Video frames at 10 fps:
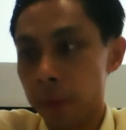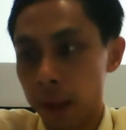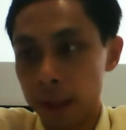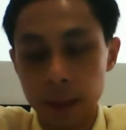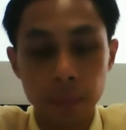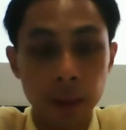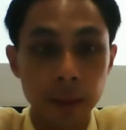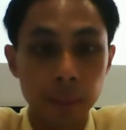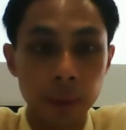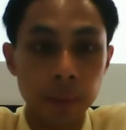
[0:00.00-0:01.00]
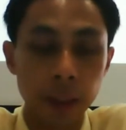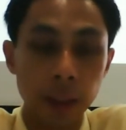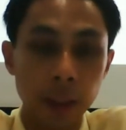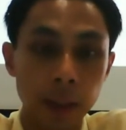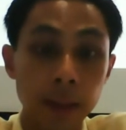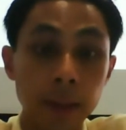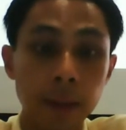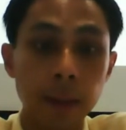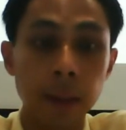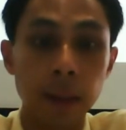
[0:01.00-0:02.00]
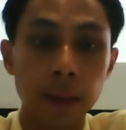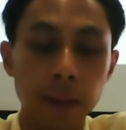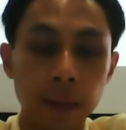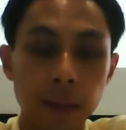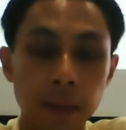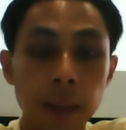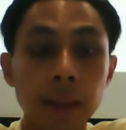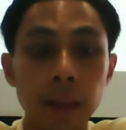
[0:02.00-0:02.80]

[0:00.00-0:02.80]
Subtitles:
eczema symptoms are less